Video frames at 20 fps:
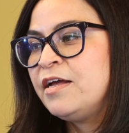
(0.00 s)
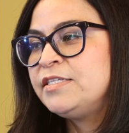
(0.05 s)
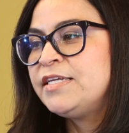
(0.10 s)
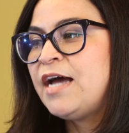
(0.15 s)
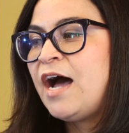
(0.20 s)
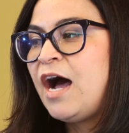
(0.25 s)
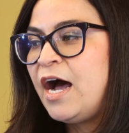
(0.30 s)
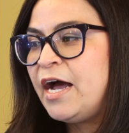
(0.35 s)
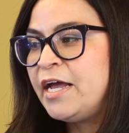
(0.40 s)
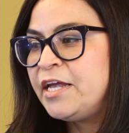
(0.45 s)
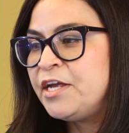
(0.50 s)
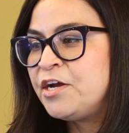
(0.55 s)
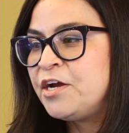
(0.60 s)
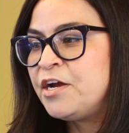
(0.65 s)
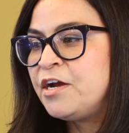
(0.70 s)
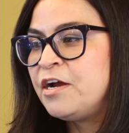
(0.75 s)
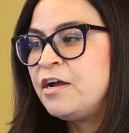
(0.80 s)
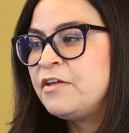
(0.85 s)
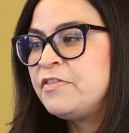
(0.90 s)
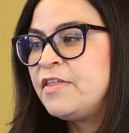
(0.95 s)

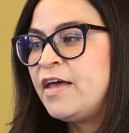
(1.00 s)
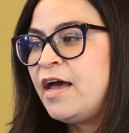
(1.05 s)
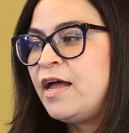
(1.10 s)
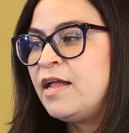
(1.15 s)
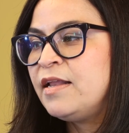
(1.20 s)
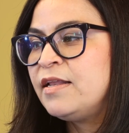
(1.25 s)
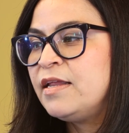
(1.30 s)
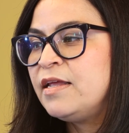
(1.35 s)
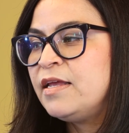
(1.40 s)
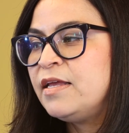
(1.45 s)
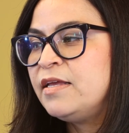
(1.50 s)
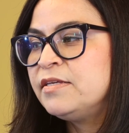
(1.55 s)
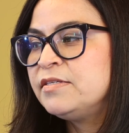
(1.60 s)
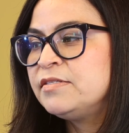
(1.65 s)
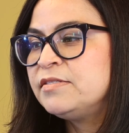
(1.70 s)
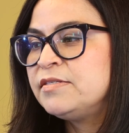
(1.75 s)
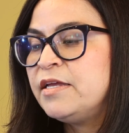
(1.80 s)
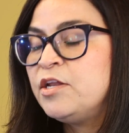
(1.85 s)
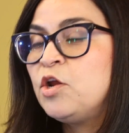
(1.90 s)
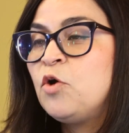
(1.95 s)
attire that
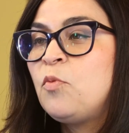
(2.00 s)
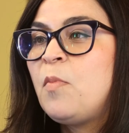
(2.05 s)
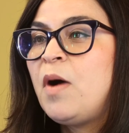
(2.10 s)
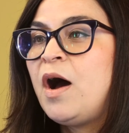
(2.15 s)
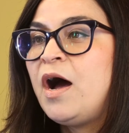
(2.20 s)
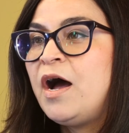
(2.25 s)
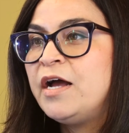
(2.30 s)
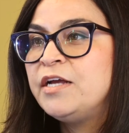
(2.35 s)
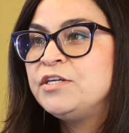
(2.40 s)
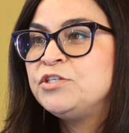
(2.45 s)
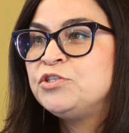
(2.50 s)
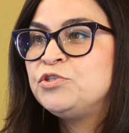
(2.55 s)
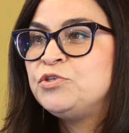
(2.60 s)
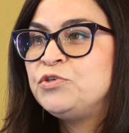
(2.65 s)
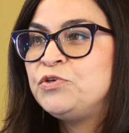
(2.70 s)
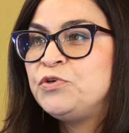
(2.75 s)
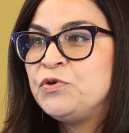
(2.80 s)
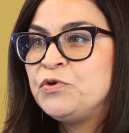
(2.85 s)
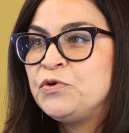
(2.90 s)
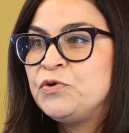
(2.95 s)
is in homage
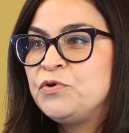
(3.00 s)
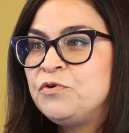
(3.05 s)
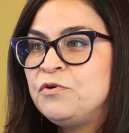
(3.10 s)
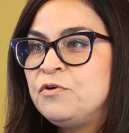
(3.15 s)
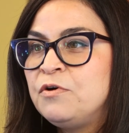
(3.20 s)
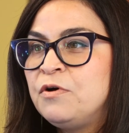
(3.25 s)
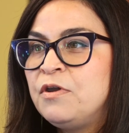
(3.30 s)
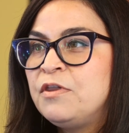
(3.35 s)
to